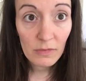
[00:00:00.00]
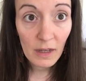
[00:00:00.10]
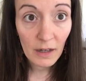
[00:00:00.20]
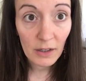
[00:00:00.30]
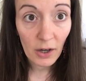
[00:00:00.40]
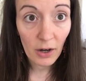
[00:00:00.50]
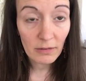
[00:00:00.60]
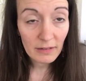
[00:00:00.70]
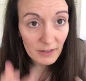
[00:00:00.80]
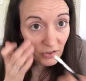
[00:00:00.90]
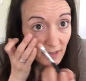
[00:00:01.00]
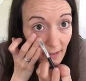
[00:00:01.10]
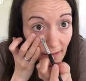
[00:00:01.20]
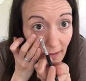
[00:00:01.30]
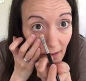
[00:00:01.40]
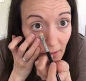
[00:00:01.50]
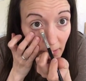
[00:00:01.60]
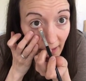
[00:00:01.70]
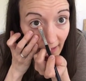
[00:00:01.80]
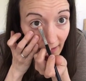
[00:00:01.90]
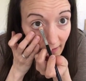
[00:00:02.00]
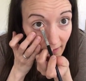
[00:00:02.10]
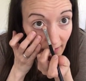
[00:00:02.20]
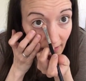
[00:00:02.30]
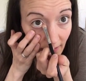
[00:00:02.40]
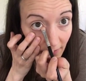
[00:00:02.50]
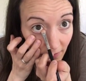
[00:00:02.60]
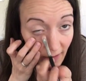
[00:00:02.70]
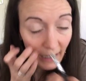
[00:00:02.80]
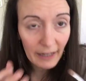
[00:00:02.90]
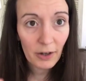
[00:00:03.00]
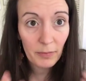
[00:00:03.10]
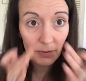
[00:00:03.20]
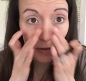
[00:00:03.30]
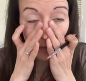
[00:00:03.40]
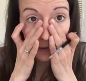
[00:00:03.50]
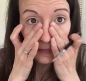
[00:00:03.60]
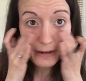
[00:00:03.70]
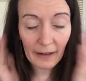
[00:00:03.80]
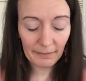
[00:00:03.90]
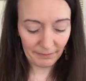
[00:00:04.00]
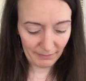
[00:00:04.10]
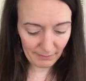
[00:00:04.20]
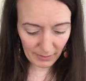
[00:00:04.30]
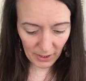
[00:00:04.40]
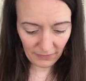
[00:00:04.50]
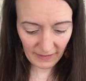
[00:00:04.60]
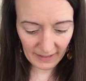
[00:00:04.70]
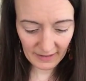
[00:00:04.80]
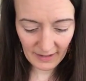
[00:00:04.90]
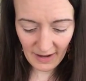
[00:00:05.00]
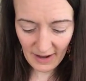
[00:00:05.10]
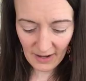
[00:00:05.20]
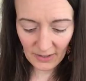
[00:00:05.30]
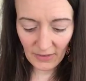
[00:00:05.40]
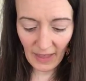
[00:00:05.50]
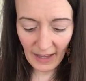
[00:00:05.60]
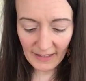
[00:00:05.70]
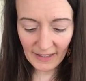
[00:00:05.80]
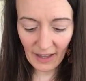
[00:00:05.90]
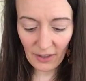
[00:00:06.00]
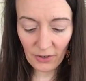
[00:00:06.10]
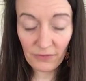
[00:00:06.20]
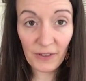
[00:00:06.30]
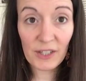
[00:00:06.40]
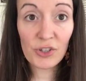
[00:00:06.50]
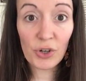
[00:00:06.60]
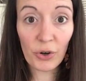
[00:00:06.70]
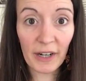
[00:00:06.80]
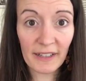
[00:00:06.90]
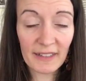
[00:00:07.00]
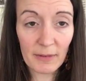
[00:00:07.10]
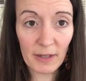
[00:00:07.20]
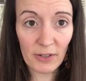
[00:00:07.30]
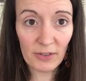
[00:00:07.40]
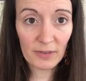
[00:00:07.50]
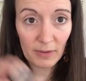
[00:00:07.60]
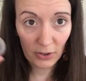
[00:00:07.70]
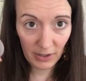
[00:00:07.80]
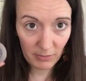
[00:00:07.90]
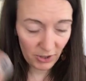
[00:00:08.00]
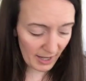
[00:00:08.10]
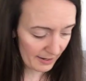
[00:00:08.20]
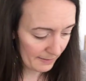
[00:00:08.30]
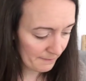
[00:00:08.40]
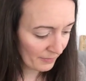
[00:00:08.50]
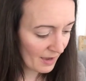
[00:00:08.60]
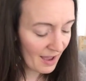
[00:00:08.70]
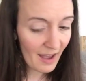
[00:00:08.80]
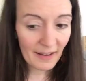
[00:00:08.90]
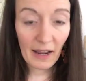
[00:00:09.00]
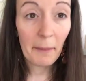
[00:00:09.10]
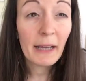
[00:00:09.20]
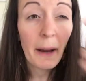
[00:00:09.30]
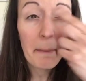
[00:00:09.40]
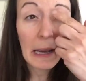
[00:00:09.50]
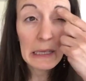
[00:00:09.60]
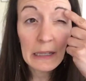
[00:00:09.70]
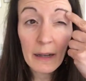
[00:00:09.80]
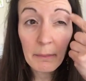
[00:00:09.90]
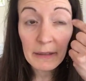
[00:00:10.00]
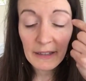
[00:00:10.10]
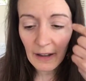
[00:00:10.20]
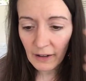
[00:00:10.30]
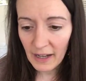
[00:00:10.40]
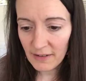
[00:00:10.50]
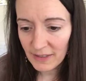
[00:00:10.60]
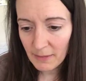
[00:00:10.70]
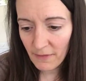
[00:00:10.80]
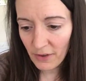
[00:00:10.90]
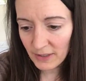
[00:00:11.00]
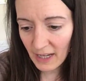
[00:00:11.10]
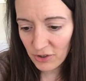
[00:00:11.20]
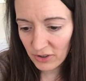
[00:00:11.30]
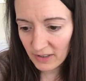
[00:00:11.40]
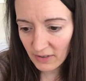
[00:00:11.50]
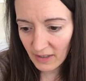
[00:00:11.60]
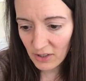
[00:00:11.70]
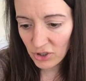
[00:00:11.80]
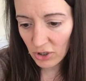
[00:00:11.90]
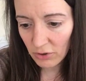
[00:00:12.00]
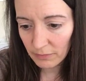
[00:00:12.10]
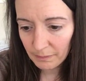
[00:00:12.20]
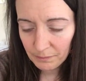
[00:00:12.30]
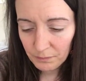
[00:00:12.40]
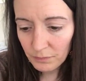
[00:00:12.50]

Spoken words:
There you go. It's just a little bit of an eye opener right there. Perfect. So that is the color Victorious that we used with the cream shadow. Now I'm going to come back in and blend out kind of some of those edges so they don't